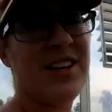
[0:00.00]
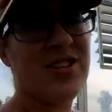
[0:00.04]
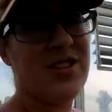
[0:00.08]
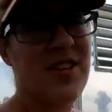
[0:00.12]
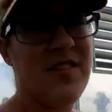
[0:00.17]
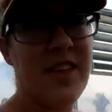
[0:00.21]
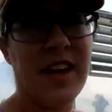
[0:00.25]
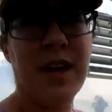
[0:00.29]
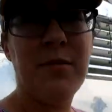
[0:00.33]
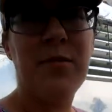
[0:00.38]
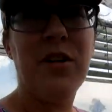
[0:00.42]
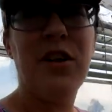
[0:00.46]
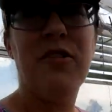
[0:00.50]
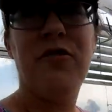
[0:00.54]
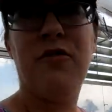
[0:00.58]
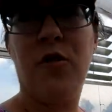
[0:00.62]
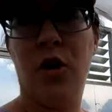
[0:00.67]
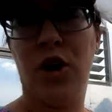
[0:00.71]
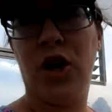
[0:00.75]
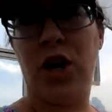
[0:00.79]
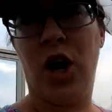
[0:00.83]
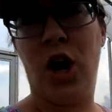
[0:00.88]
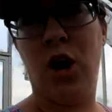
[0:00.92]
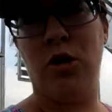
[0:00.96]
So I think I'm gonna
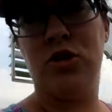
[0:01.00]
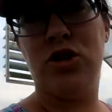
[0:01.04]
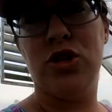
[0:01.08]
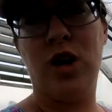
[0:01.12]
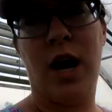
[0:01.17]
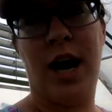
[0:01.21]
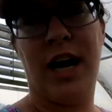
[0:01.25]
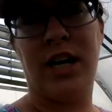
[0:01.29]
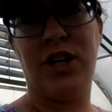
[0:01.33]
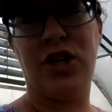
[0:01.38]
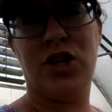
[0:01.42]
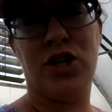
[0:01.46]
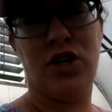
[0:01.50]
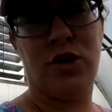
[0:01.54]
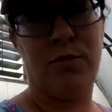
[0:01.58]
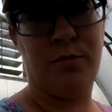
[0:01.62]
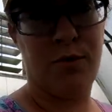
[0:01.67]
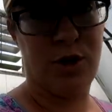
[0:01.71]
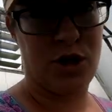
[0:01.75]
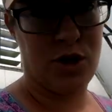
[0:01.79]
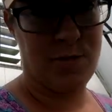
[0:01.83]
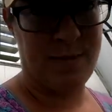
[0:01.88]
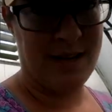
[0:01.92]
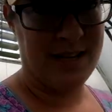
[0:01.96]
forego trying to do
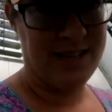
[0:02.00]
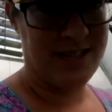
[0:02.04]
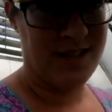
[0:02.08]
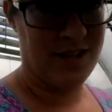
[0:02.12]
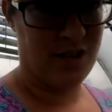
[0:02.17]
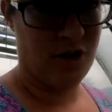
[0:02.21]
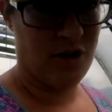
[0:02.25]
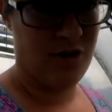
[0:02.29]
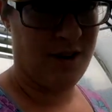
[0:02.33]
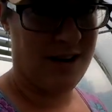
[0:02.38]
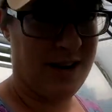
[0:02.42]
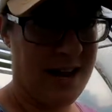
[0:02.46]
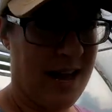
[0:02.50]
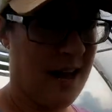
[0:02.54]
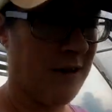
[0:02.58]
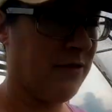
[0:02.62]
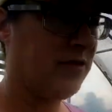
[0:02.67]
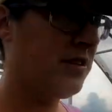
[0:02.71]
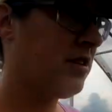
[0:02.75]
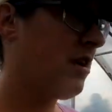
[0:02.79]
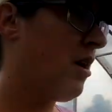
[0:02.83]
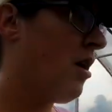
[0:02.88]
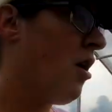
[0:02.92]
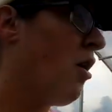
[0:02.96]
bush beans in the
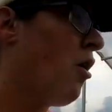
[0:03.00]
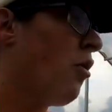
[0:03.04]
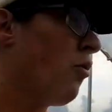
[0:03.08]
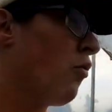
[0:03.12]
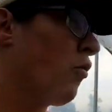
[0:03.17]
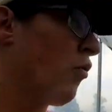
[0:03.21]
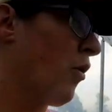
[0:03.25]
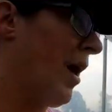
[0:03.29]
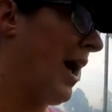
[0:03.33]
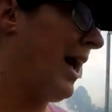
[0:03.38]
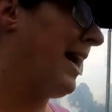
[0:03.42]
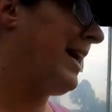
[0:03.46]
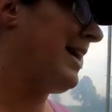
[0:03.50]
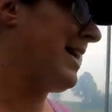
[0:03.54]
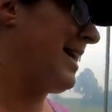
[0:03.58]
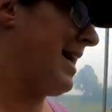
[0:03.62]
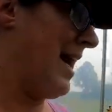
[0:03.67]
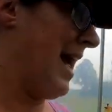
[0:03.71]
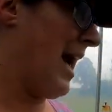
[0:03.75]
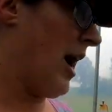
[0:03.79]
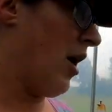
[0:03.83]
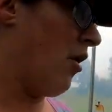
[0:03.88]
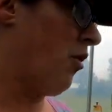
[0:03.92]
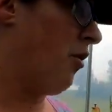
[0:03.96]
greenhouse right
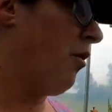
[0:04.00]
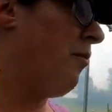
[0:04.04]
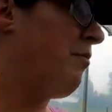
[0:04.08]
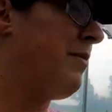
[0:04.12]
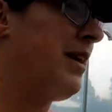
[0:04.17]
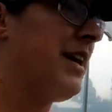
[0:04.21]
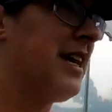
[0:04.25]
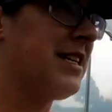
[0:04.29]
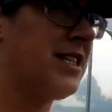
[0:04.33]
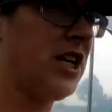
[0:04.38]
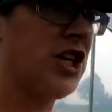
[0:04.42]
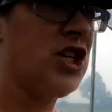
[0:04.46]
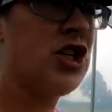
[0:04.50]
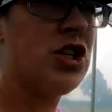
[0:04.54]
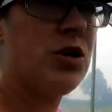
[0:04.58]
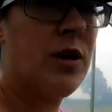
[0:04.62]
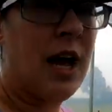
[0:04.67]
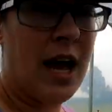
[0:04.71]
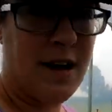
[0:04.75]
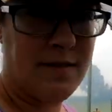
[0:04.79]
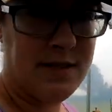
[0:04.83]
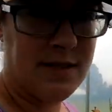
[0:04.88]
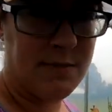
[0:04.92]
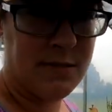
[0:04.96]
now because I do
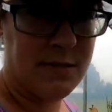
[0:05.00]
have